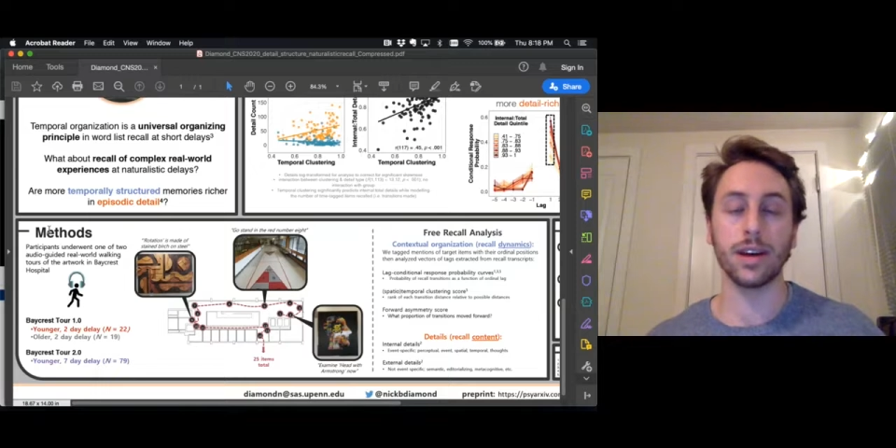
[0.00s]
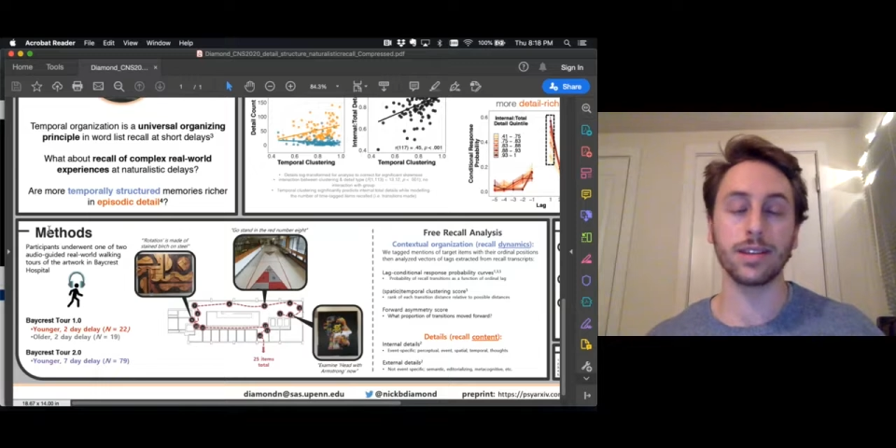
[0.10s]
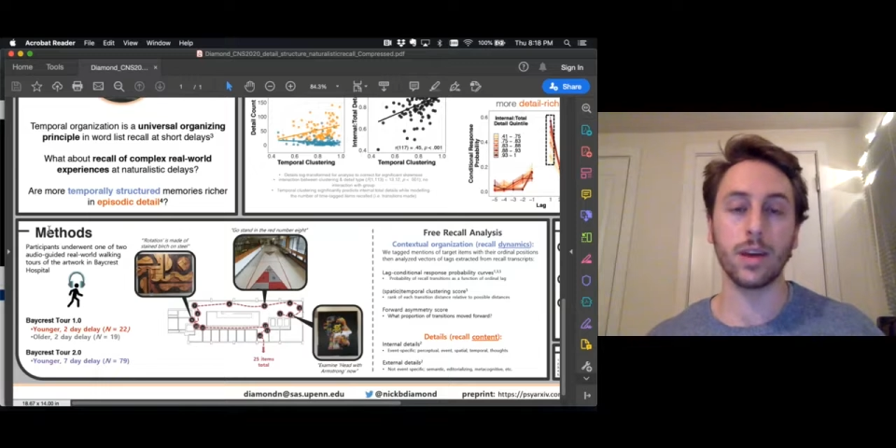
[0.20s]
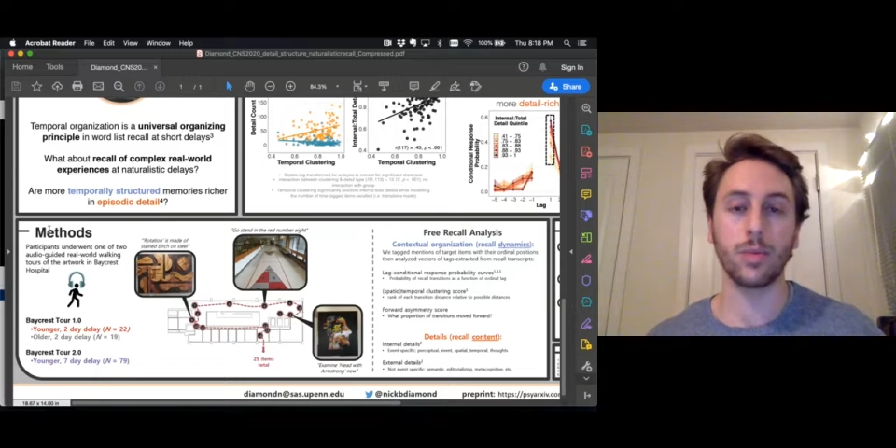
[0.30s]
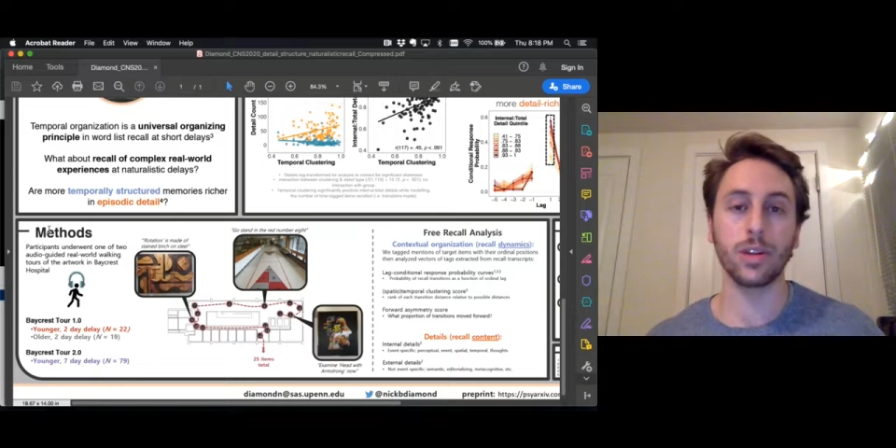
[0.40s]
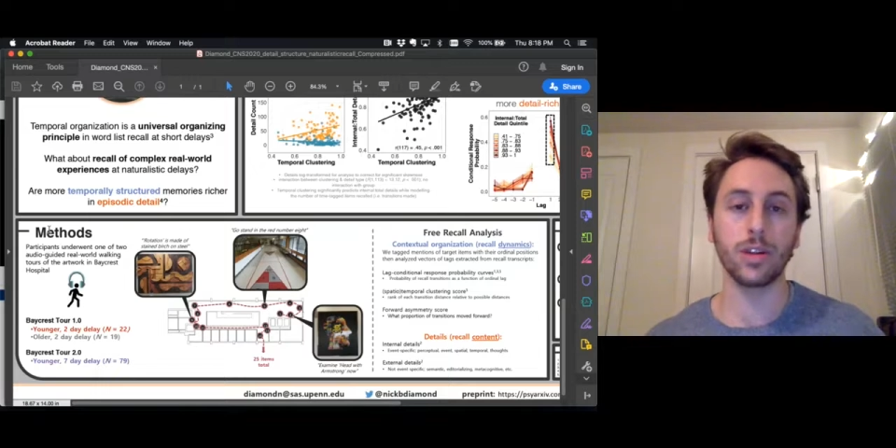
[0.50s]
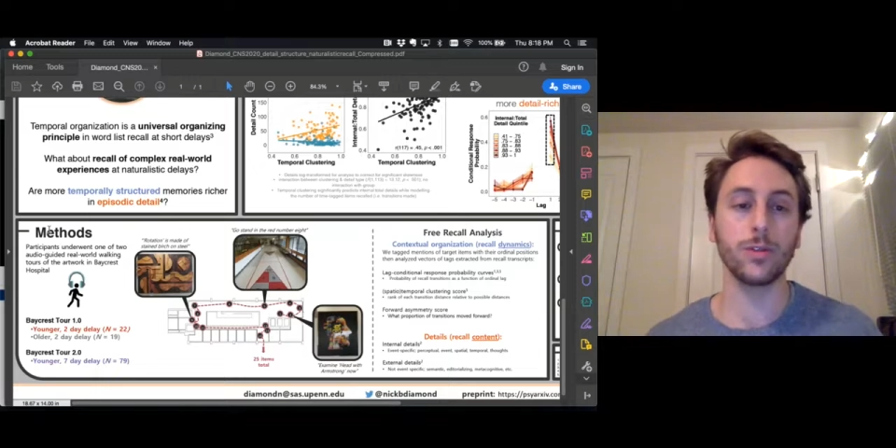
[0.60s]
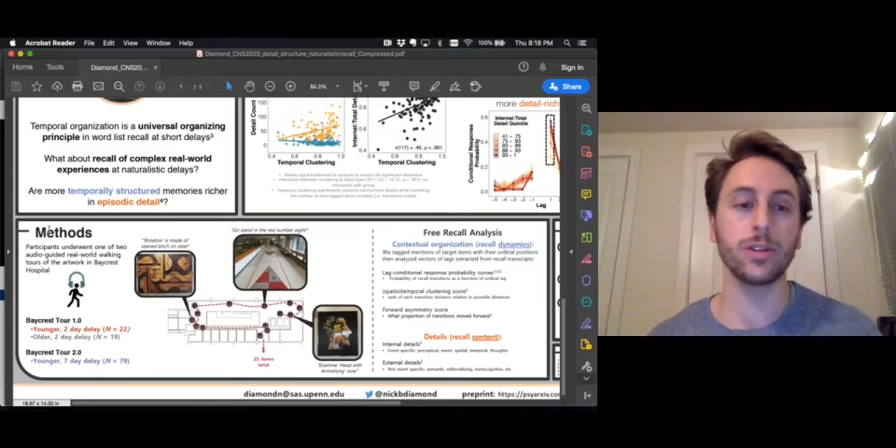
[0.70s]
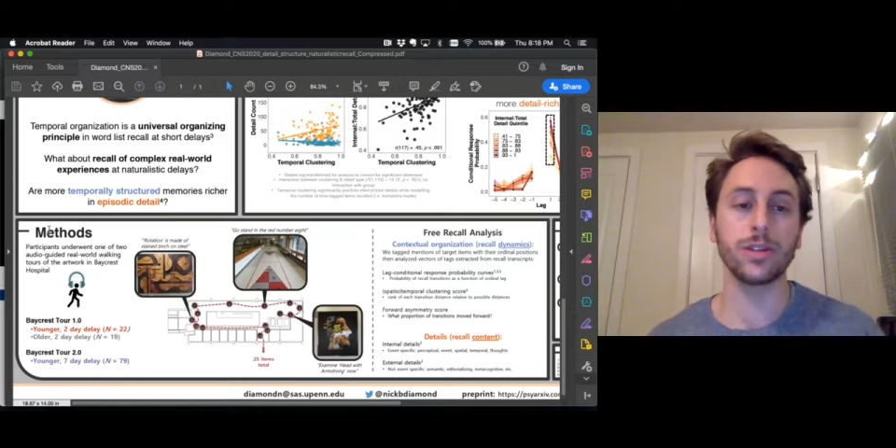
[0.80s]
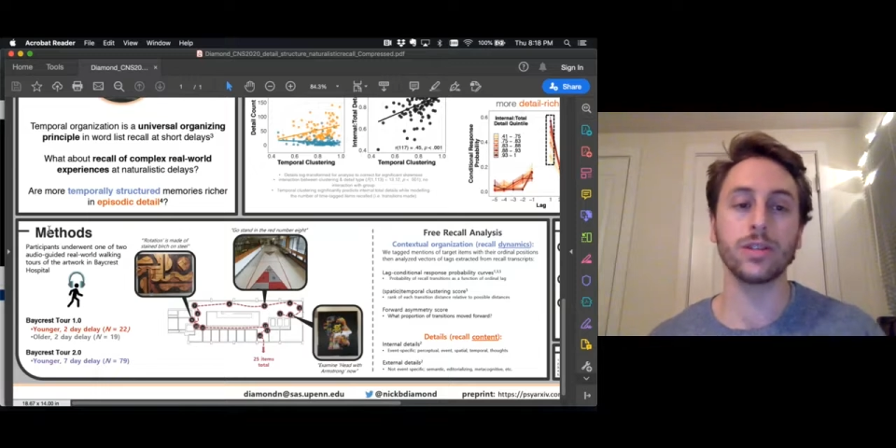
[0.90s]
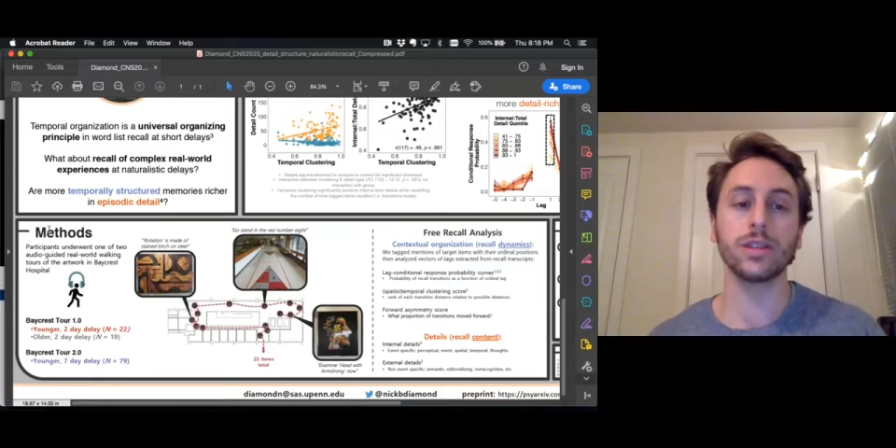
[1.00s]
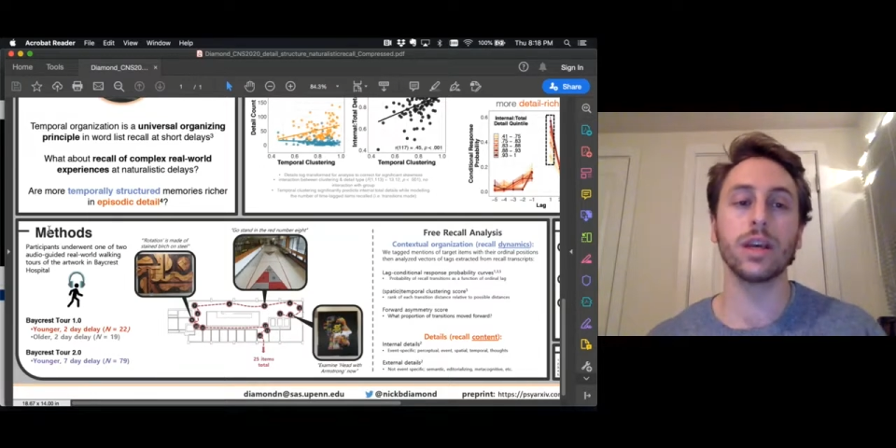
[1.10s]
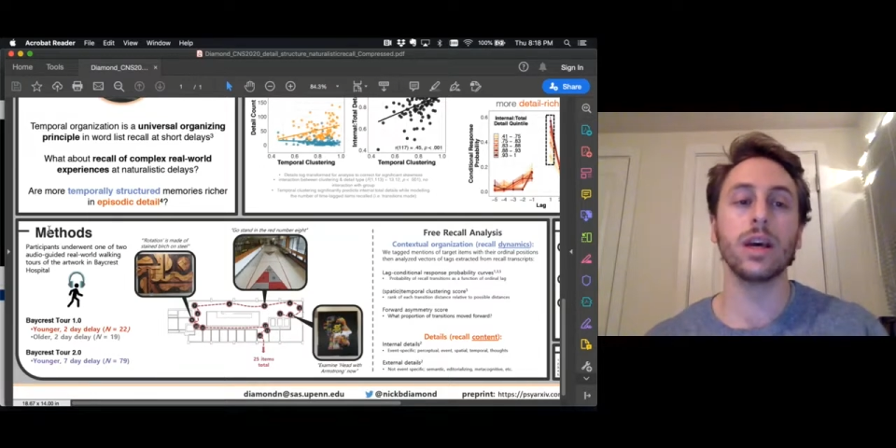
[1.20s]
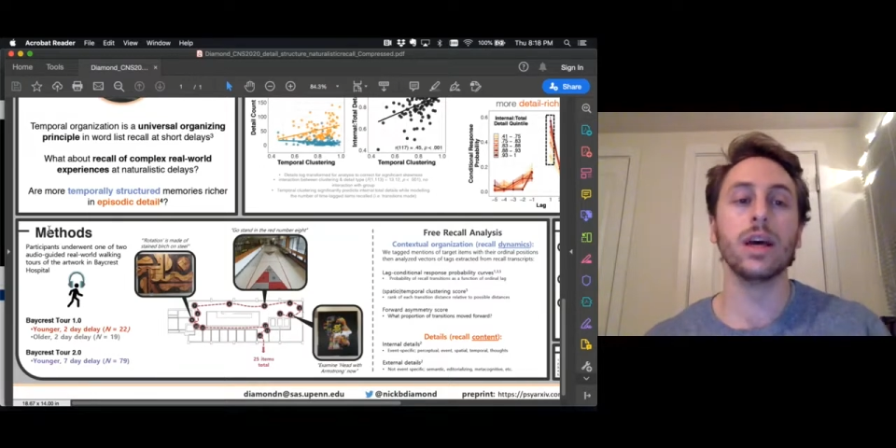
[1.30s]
separate literatures.